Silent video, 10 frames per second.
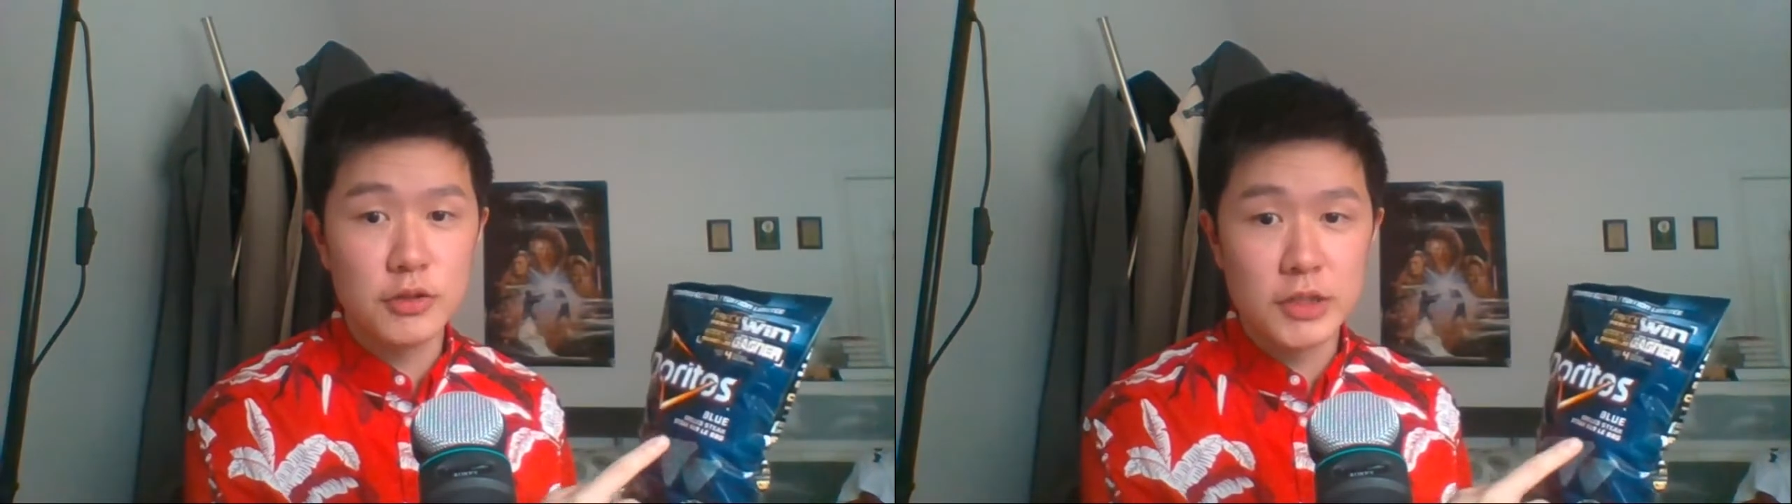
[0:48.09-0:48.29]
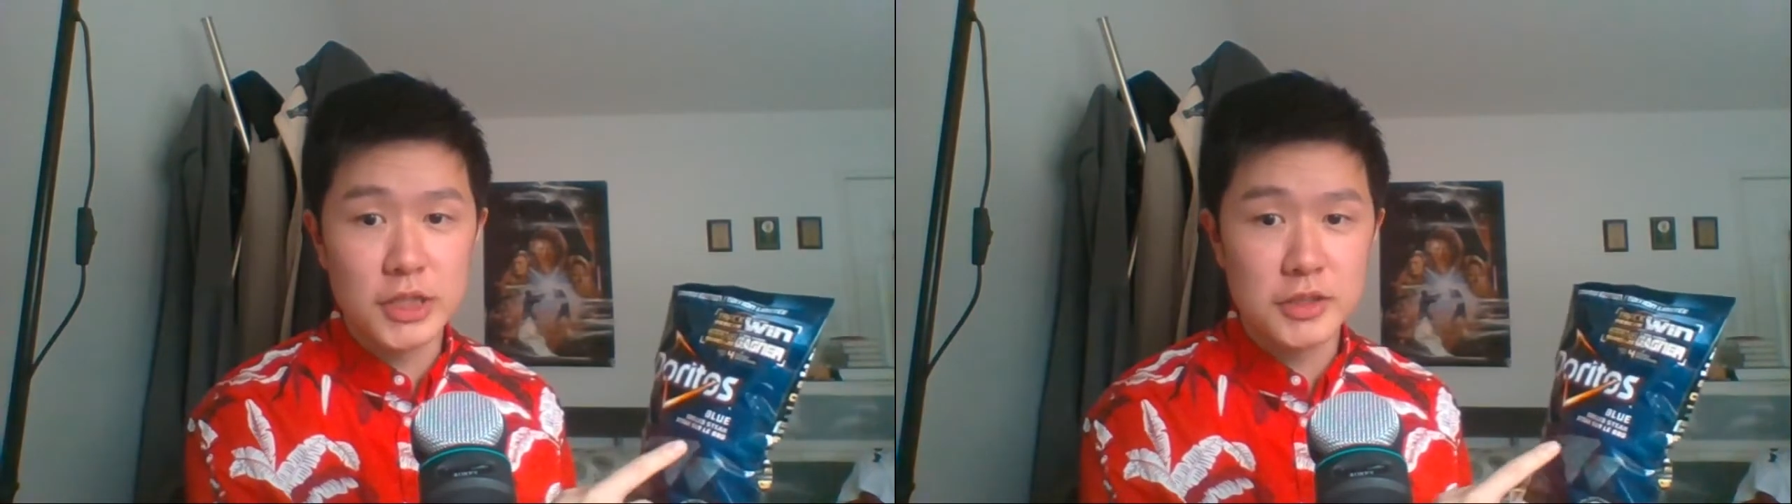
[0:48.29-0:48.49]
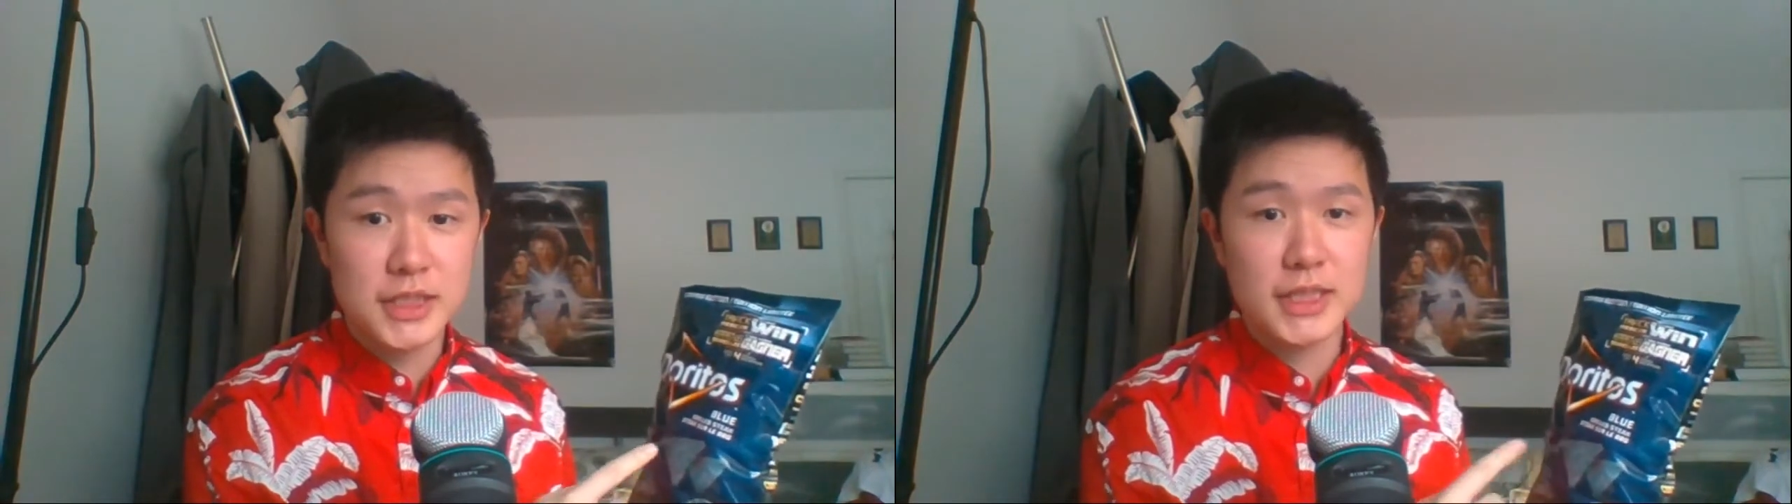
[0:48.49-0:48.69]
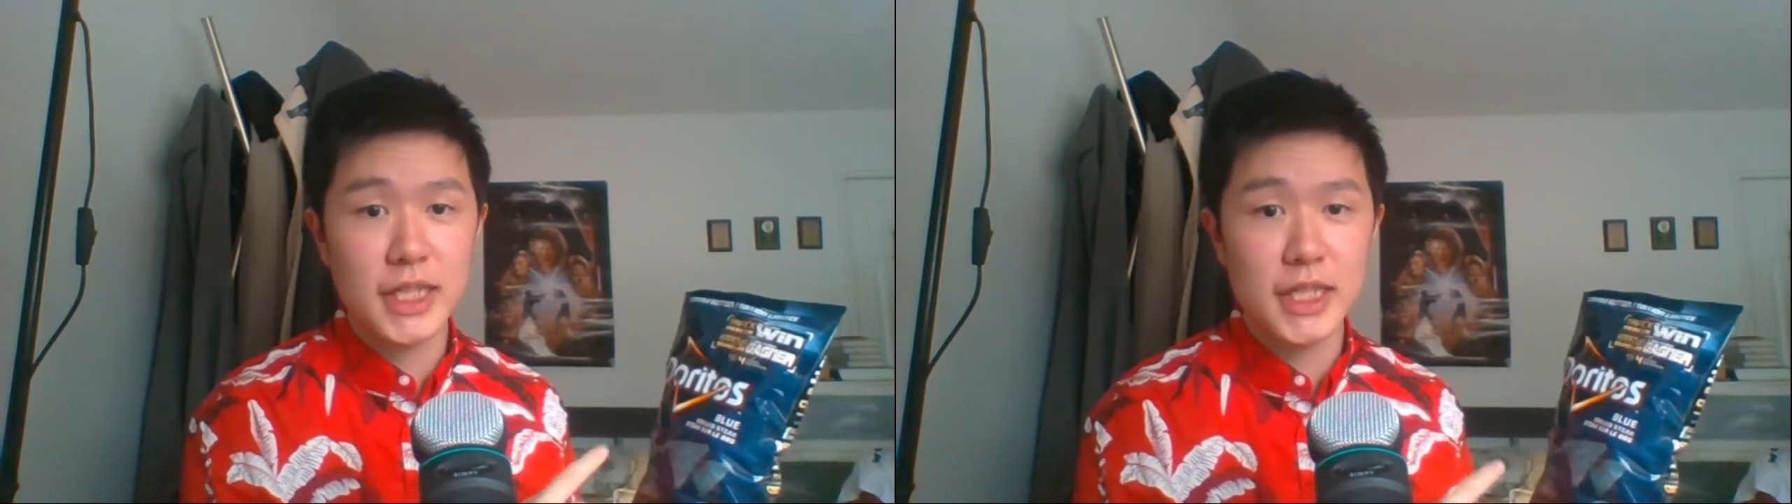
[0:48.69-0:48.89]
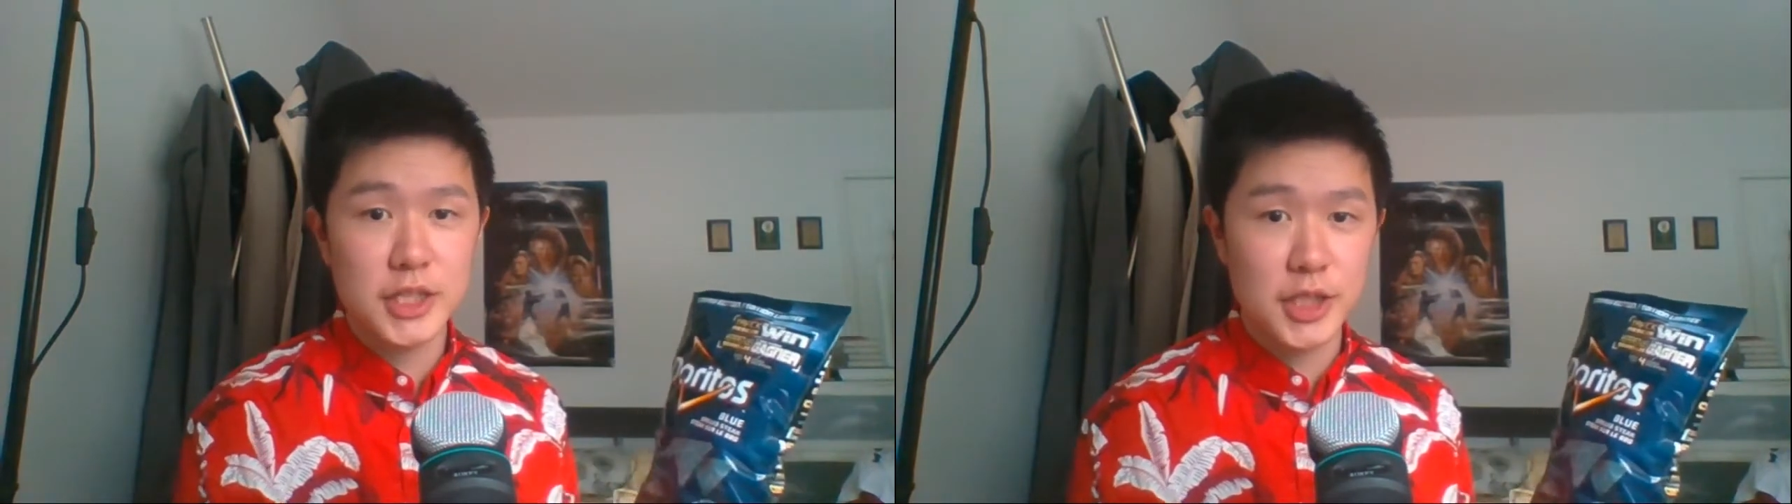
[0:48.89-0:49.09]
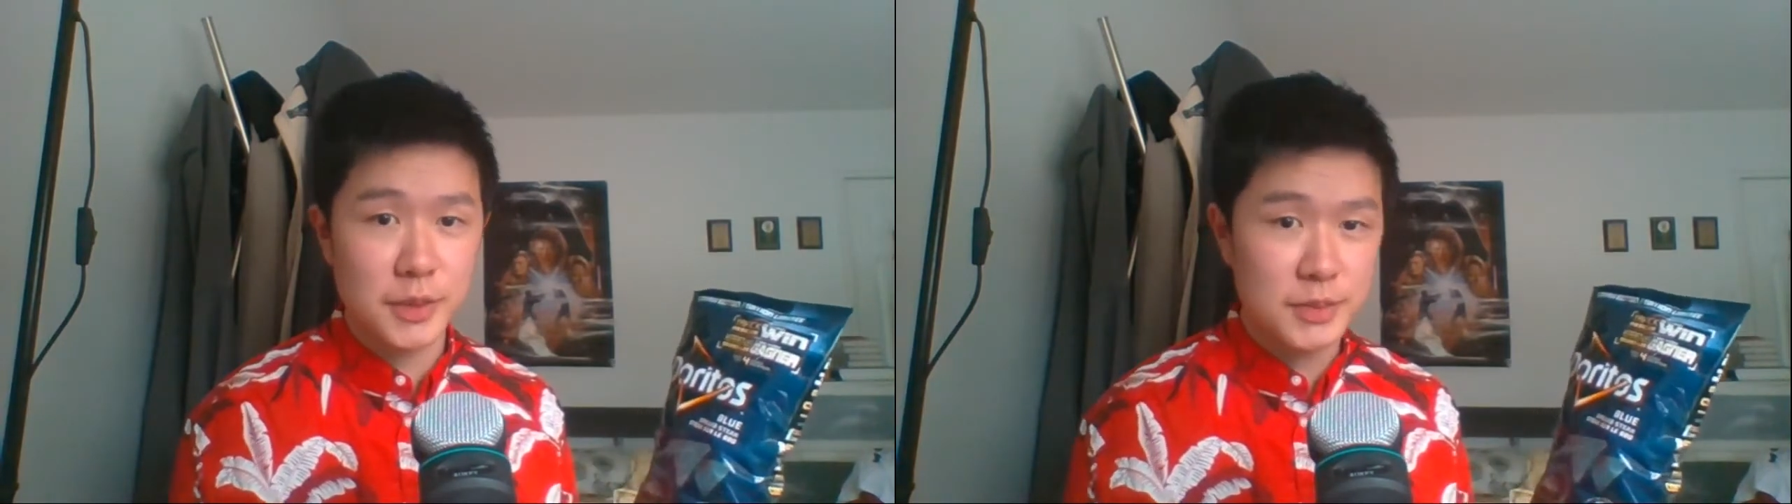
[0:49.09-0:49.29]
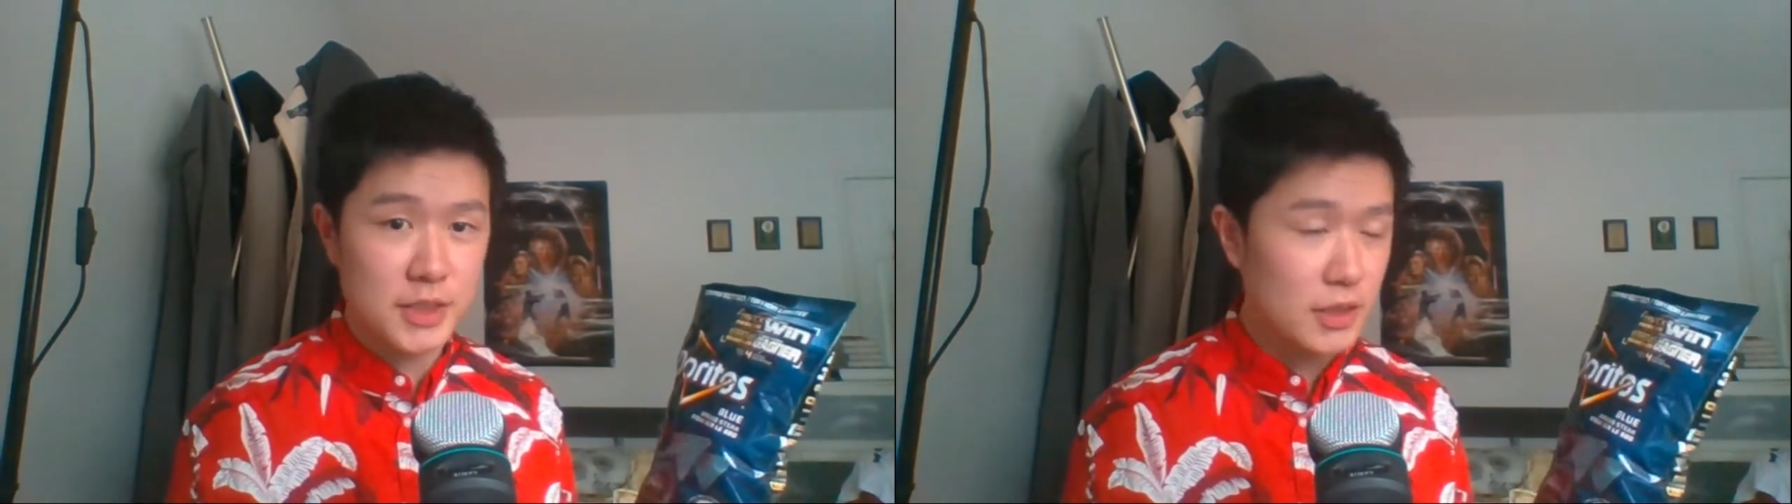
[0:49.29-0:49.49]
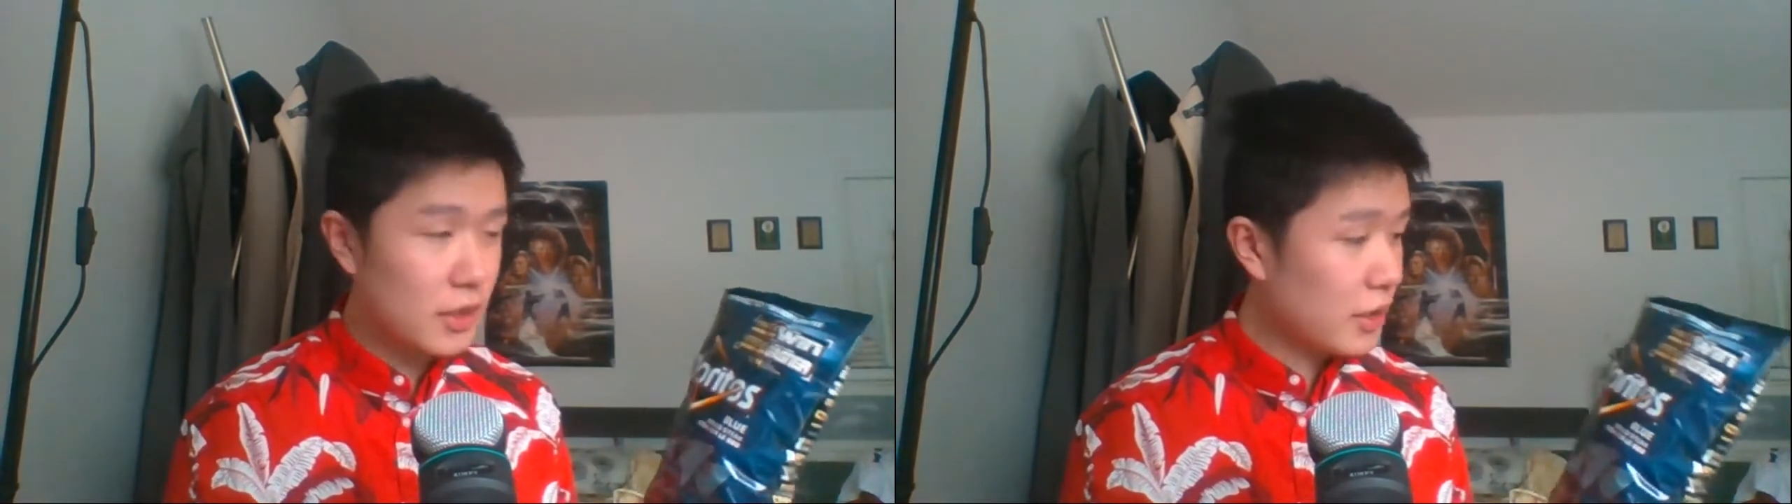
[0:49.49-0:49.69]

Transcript: grilled steak chips.